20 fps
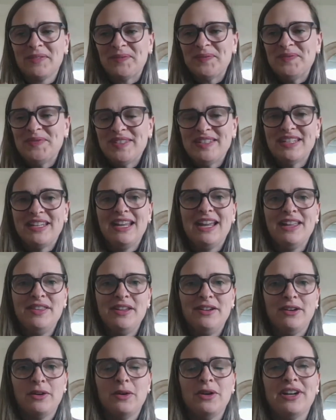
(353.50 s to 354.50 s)

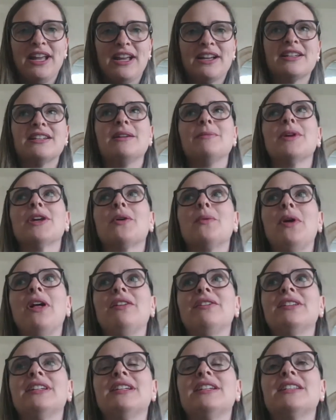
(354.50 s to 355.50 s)
together on academic
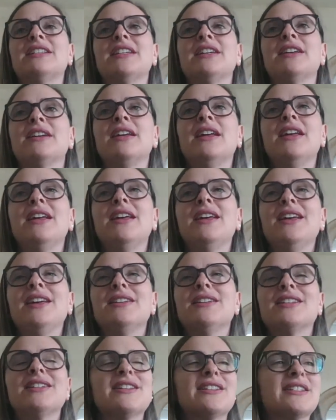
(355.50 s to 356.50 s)
quality to
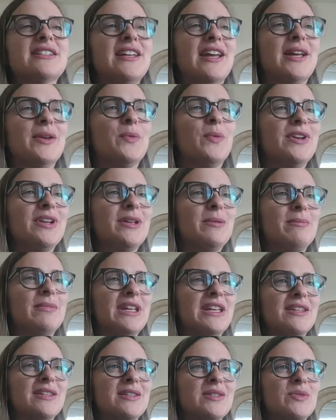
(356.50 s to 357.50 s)
decide what it
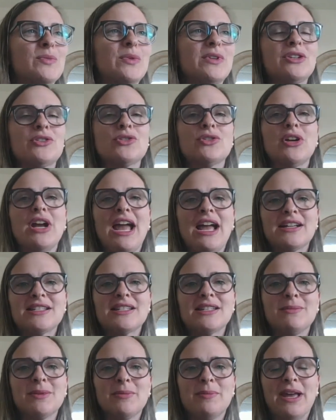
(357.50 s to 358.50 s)
means, what attracts
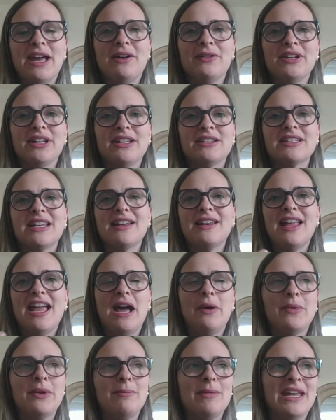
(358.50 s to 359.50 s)
them about it, and
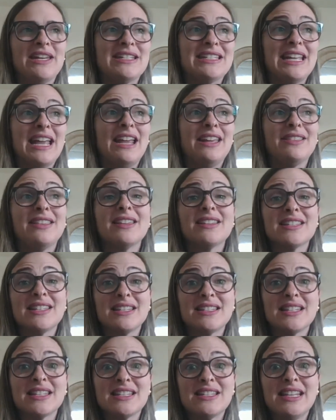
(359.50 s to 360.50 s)
how we maintain this
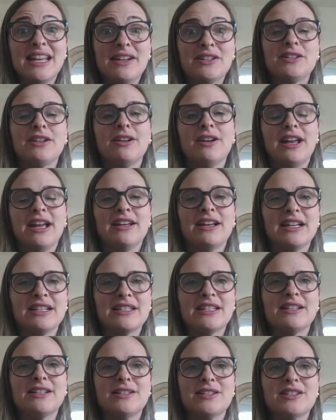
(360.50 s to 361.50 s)
as a sector and as
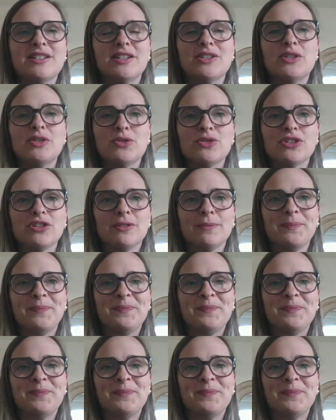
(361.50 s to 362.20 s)
an institution.